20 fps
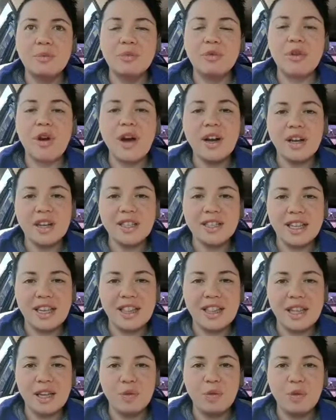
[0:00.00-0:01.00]
products, I
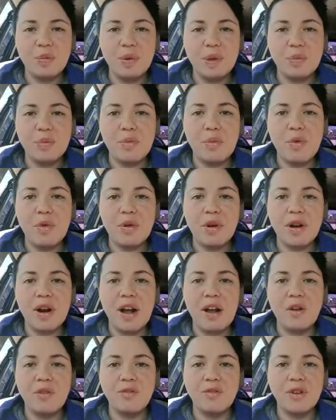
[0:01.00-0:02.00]
think, would be more
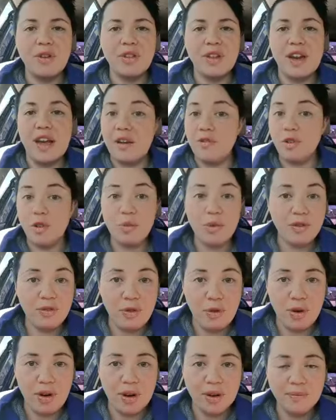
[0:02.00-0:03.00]
helpful than ever
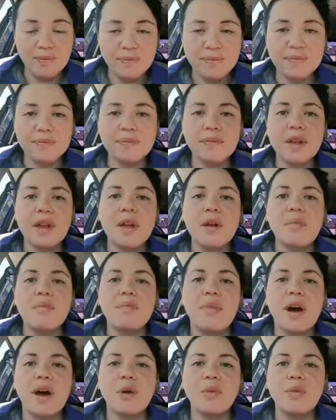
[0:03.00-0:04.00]
before,
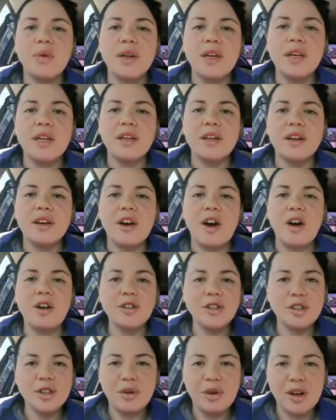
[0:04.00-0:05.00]
but we
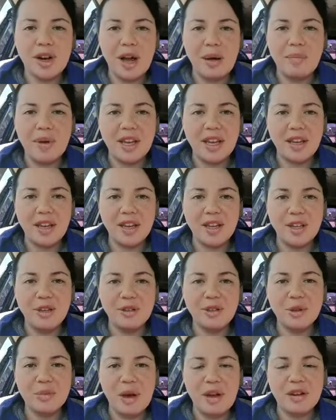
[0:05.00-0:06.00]
also are not making a
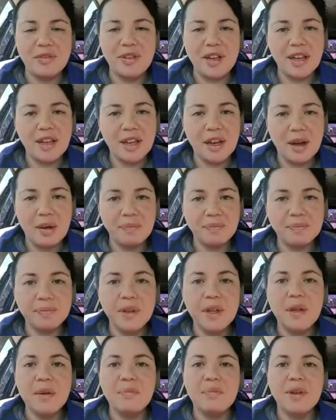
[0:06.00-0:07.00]
huge amount of income
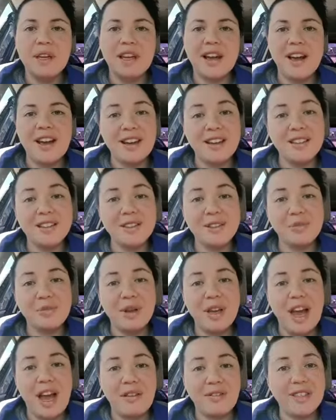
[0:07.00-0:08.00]
because
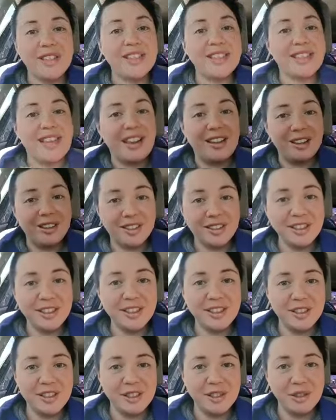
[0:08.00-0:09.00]
we haven't scaled
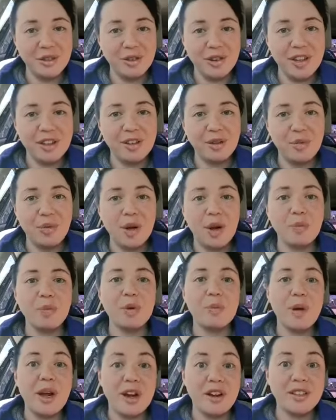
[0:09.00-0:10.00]
to the degree that we are
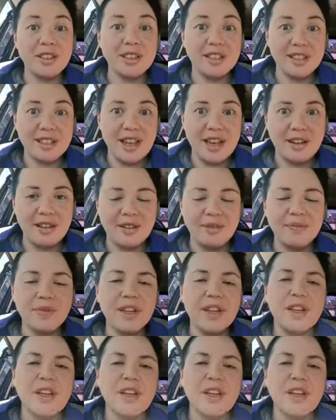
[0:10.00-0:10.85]
prepared to scale.